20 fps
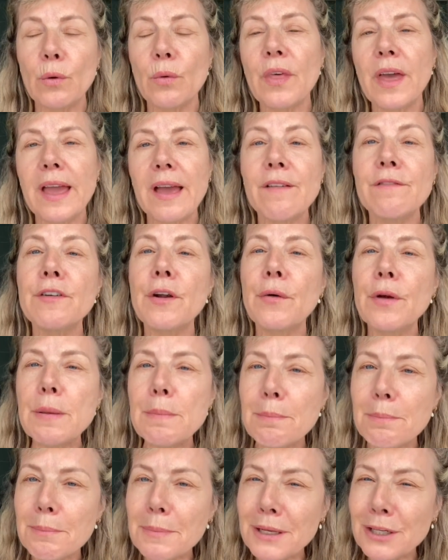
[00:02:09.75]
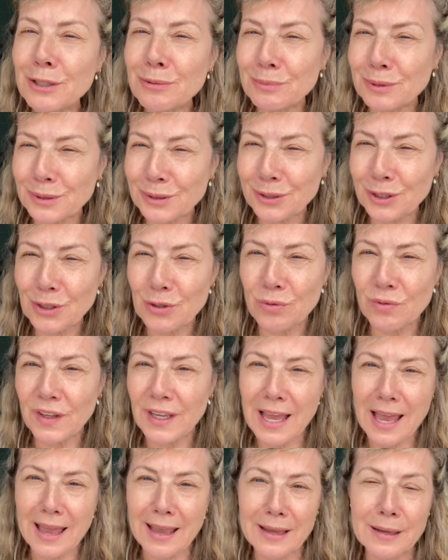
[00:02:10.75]
or they have very minimal
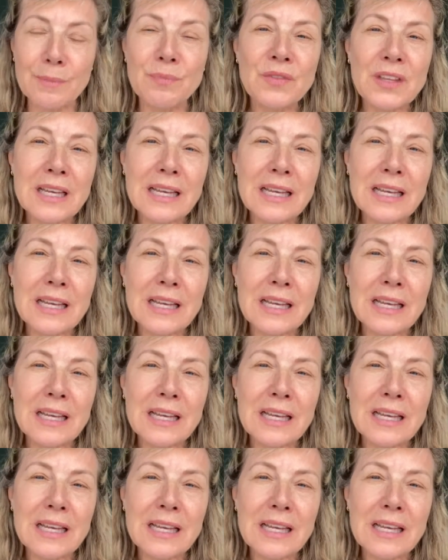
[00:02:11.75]
UVA.